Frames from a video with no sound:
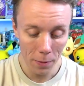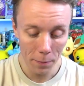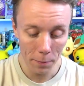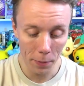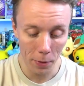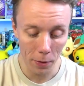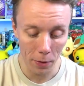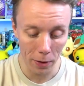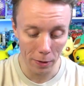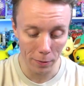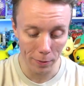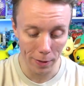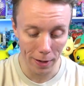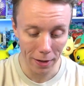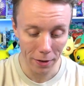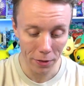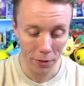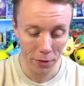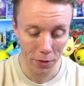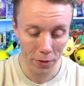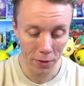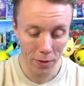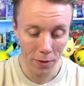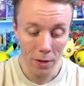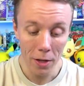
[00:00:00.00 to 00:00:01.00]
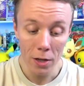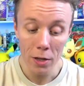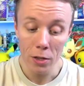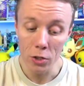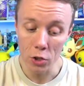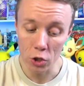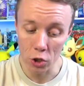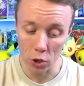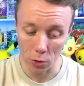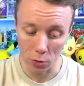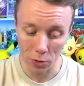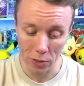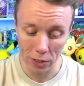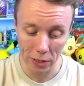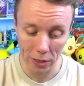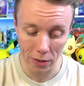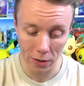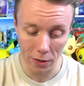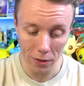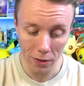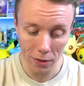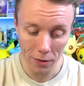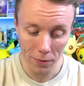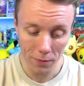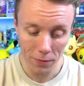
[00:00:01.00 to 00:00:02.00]
Poliwrath,
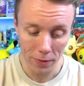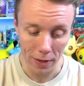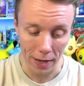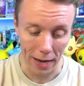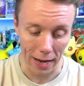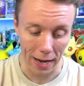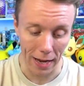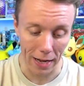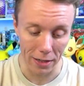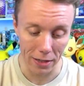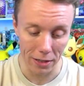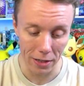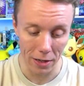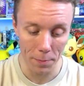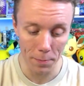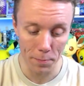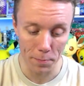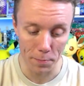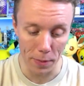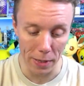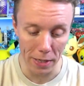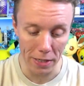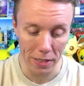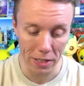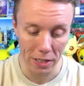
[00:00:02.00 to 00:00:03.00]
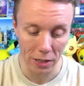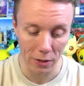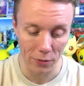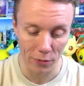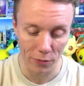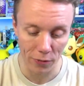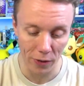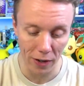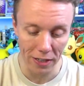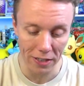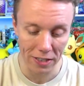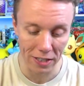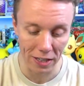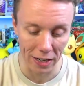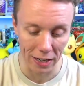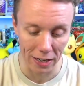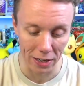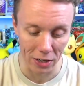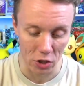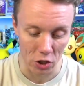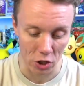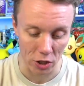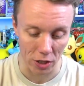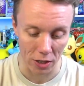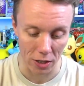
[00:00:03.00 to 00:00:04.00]
Jolteon, and a basic fighting
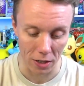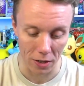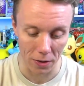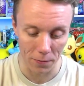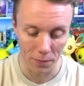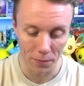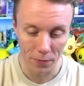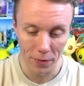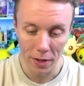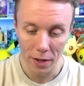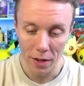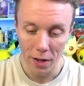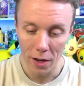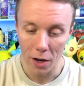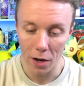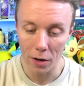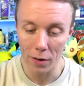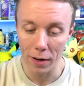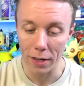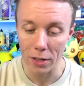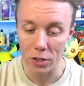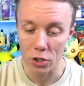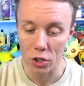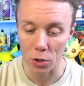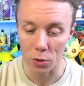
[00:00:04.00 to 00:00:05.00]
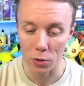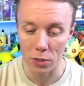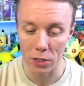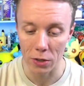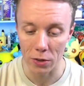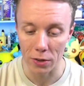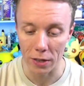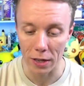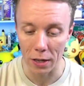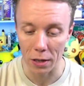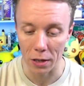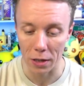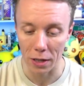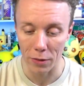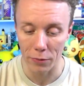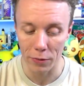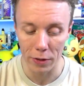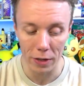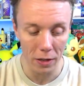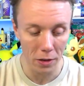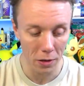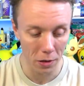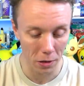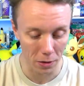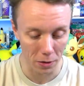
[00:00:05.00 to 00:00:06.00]
energy. All right, Jolteon is
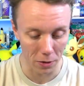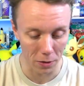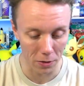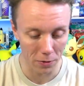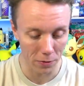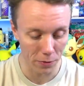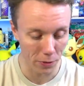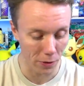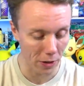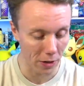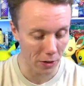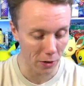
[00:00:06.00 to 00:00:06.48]
lovely, so very